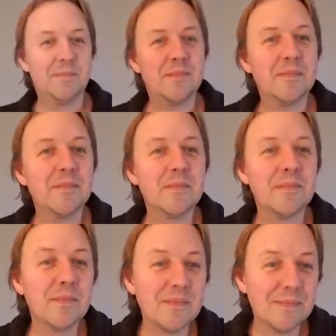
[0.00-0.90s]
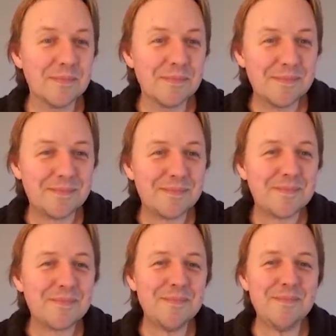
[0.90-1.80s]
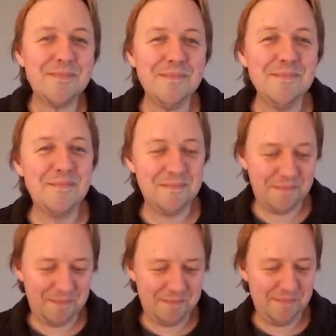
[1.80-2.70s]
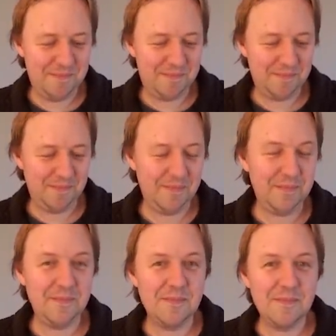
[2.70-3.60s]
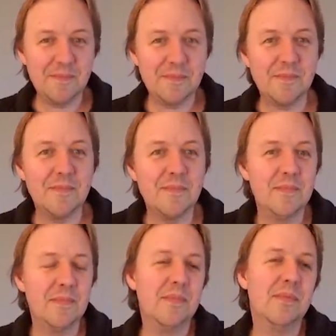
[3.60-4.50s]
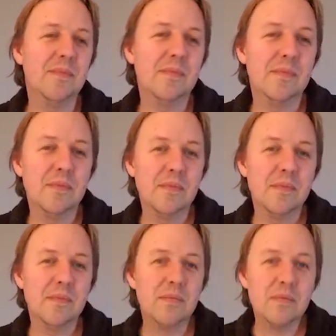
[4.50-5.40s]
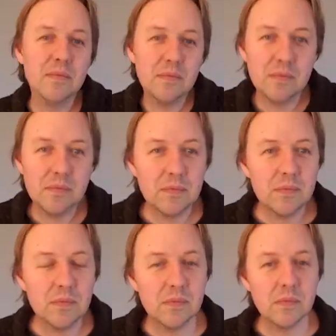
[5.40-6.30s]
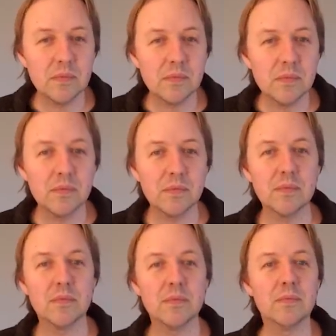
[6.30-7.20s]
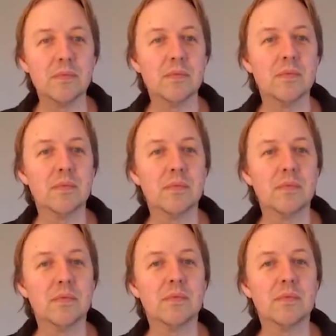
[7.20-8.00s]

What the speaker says: (silent)